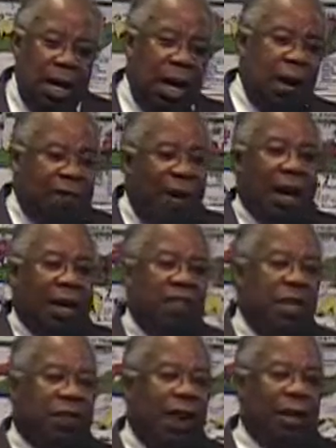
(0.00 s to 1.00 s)
In fact,
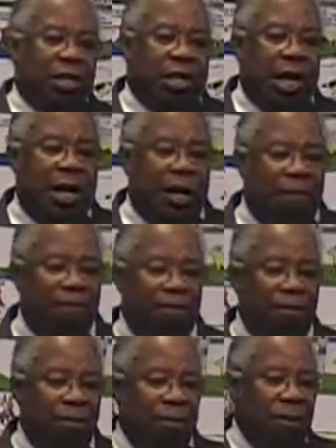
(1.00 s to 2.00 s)
in this very city.
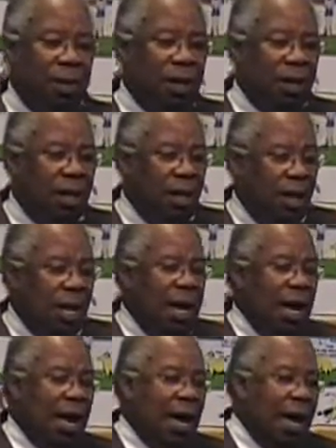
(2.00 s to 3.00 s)

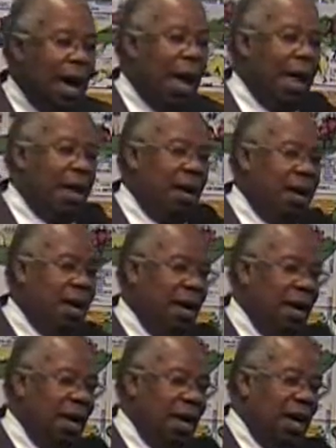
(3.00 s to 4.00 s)
And
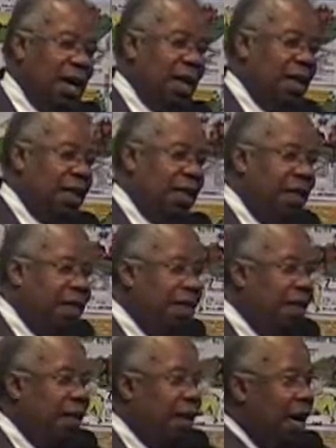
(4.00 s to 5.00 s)

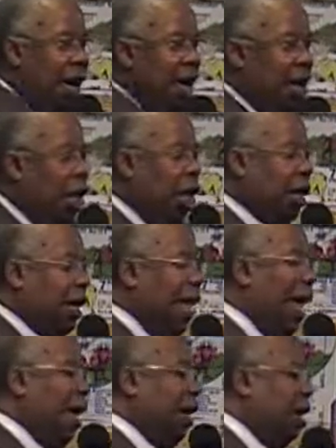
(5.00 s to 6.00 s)
it looked
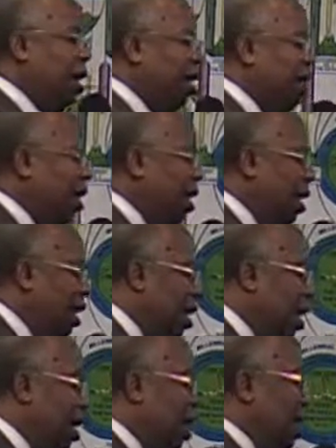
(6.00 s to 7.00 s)
like
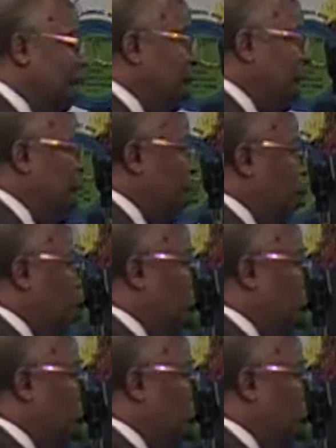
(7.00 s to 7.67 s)
in the